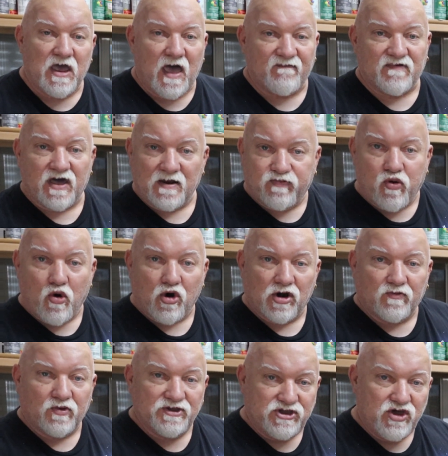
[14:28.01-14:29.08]
I've got a
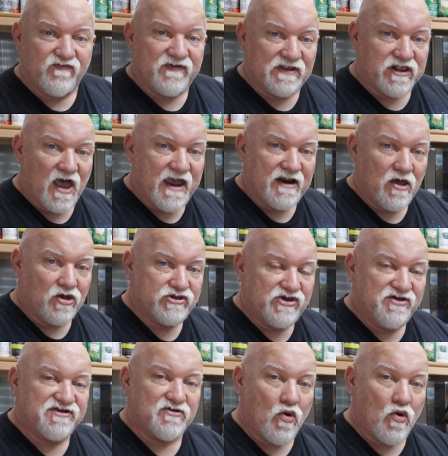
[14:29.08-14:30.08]
portable UV light I'll use,